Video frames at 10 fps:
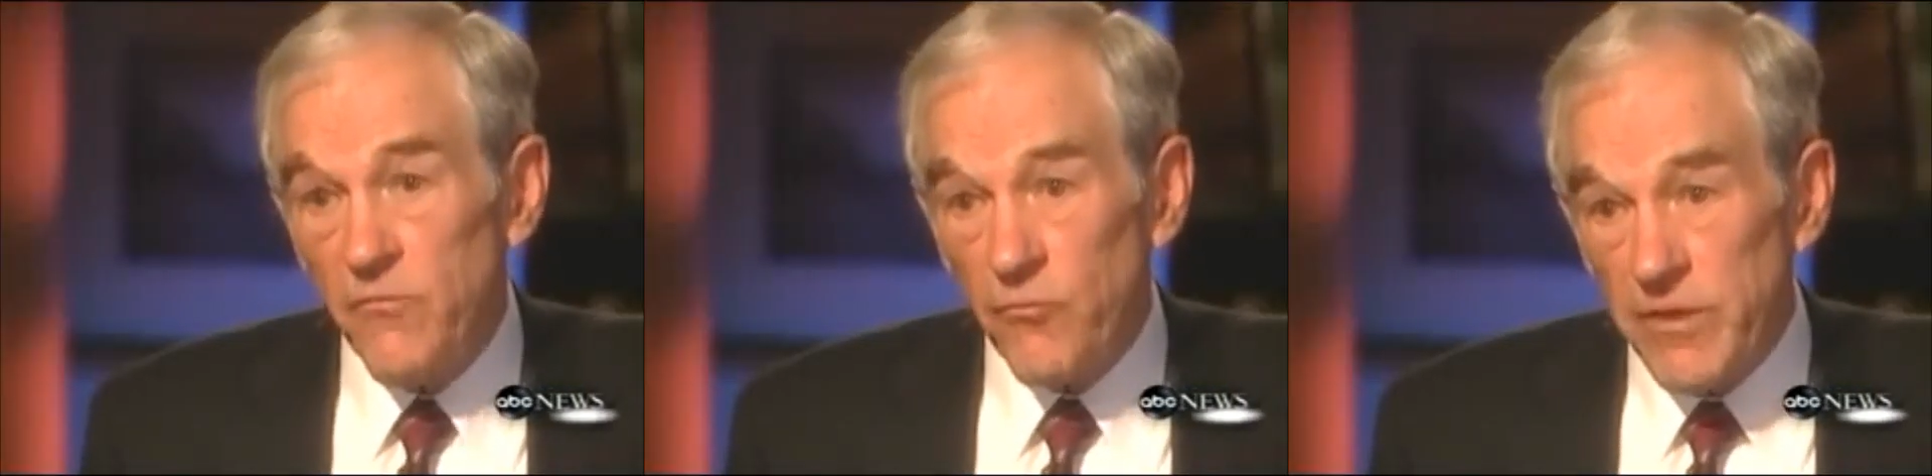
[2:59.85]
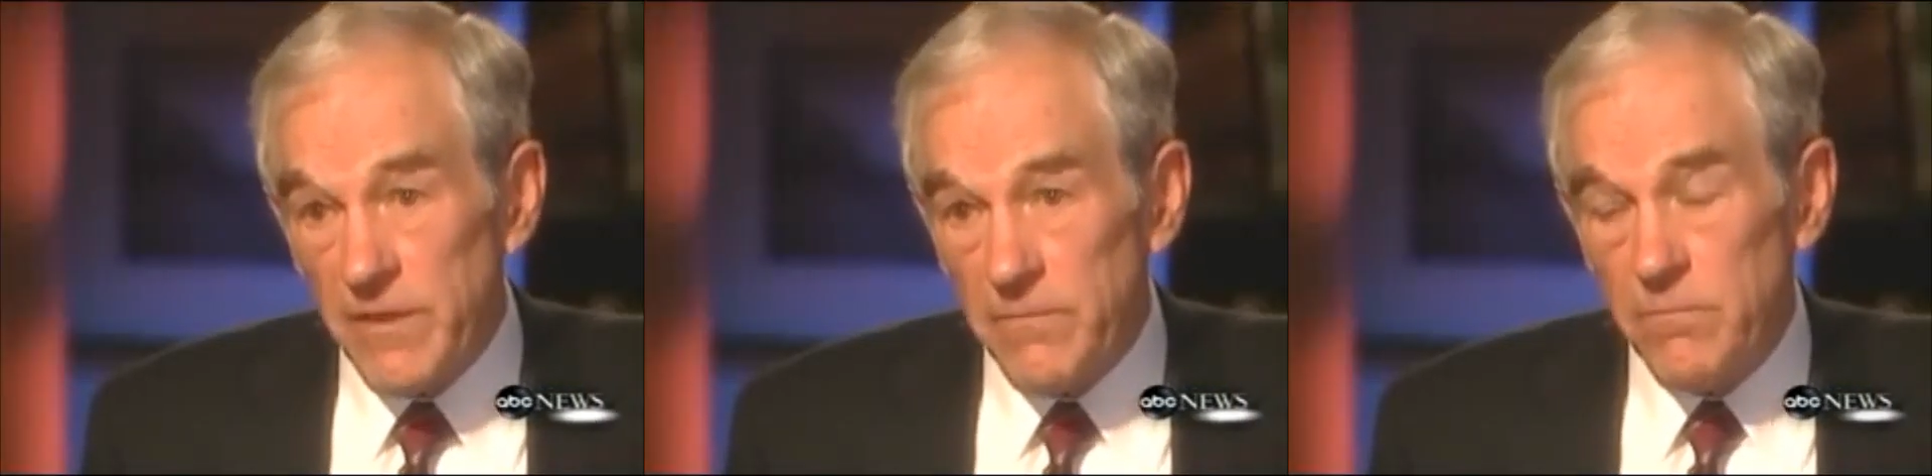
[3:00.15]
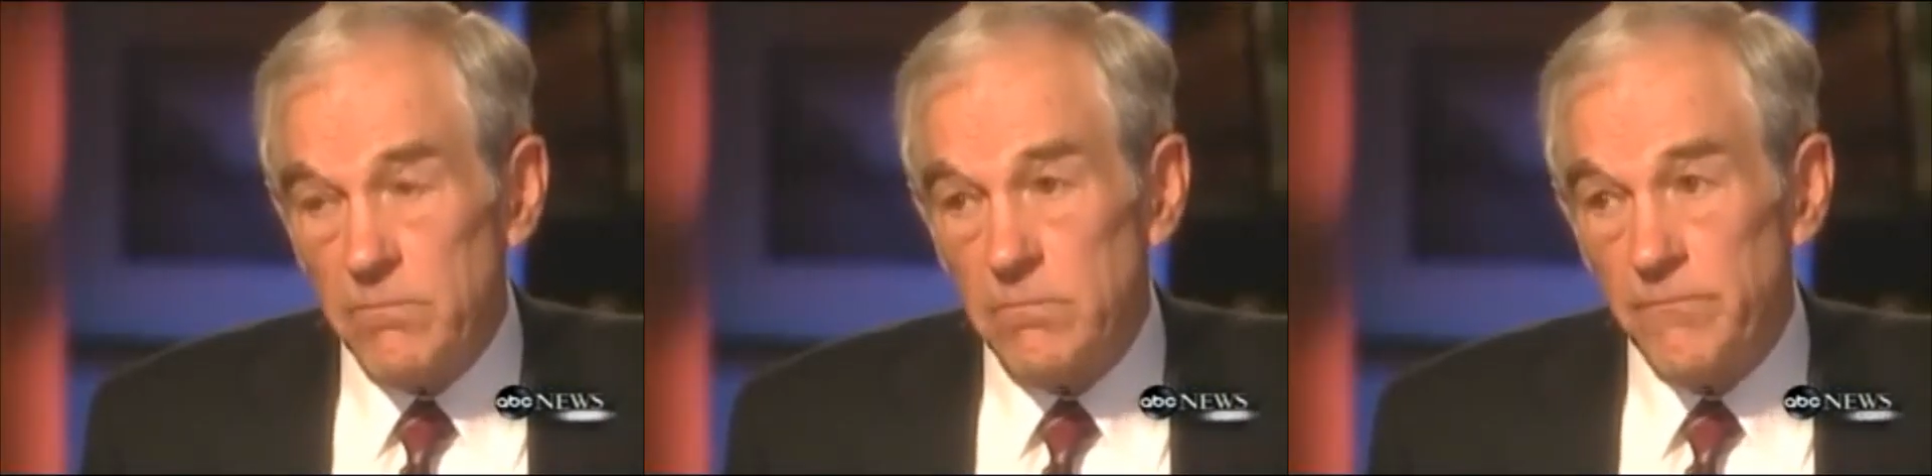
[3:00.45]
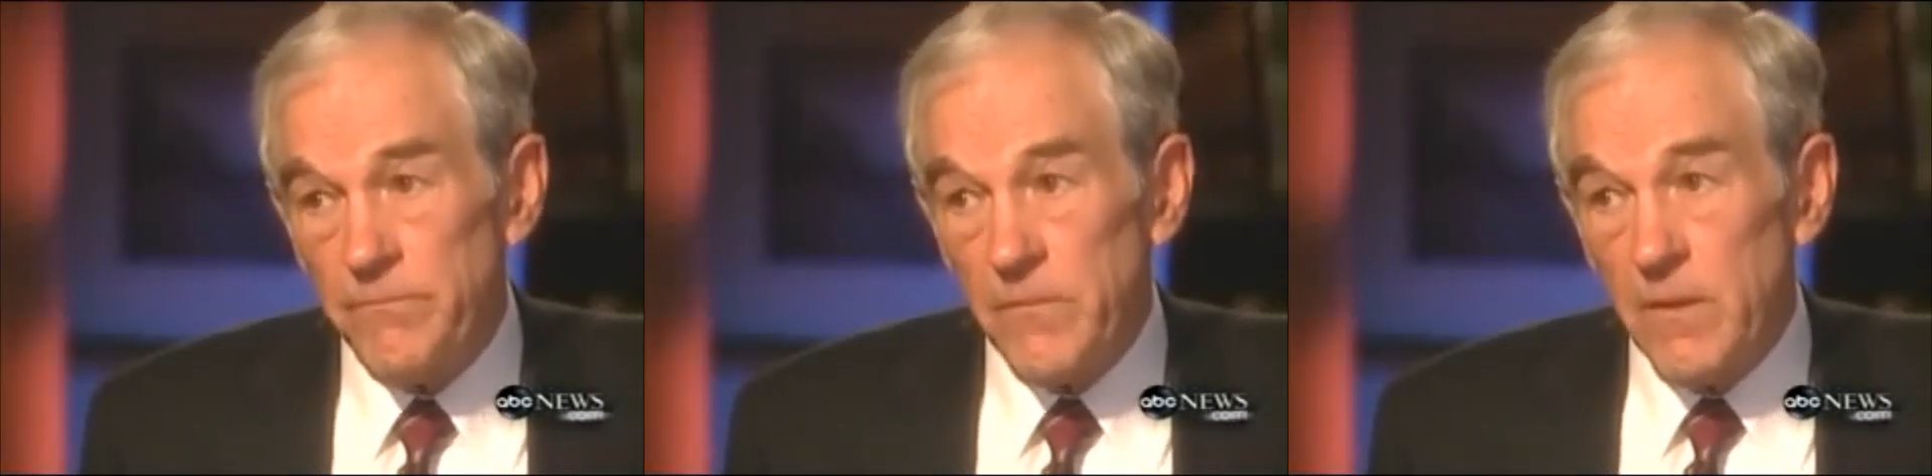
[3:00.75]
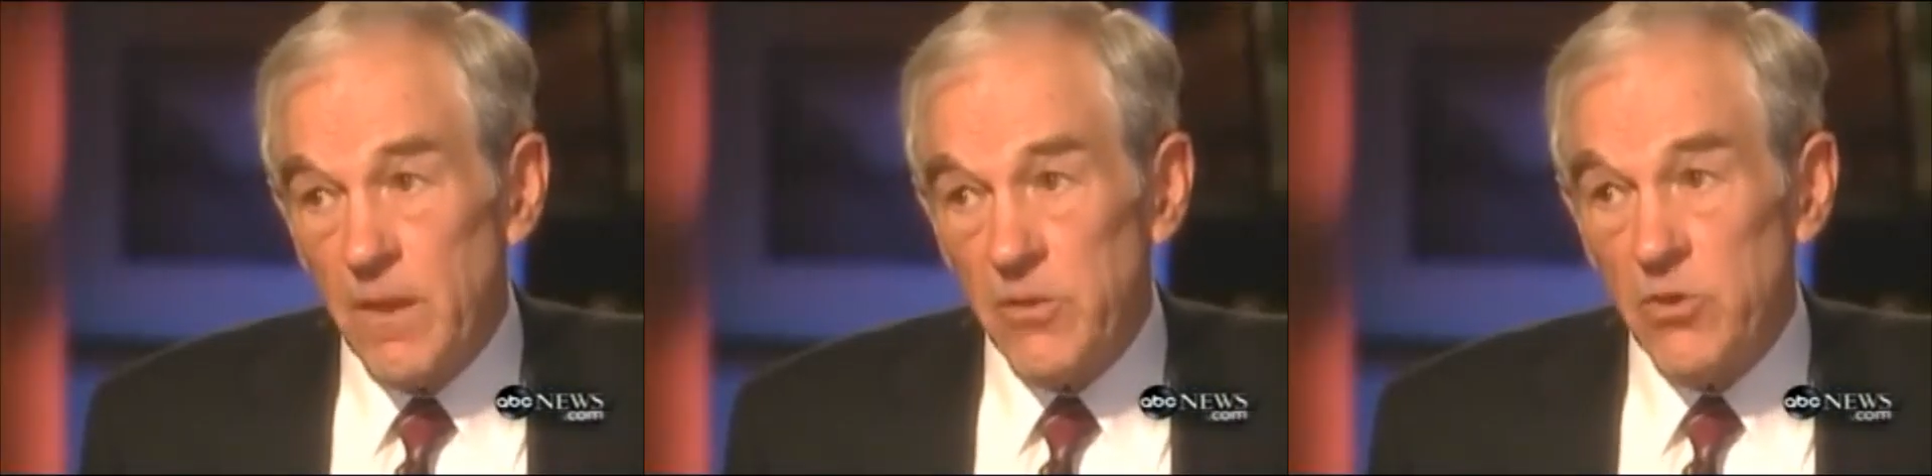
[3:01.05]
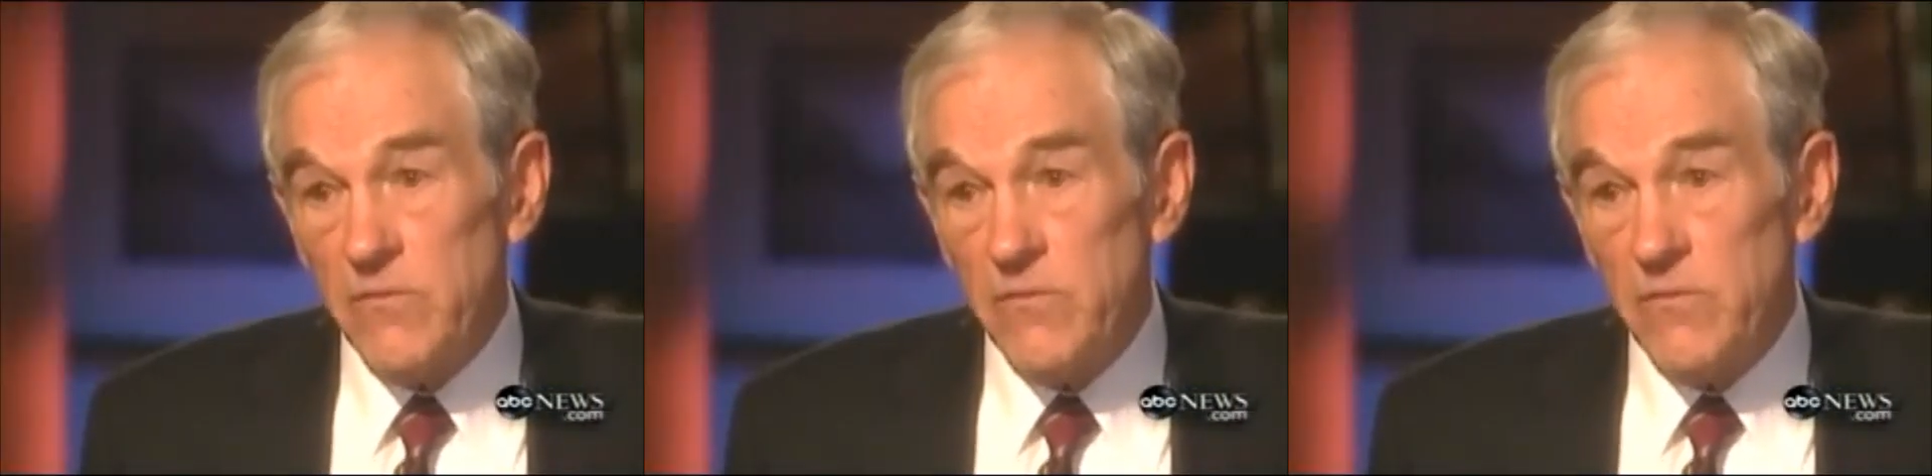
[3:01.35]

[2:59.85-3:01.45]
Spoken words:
freedom, you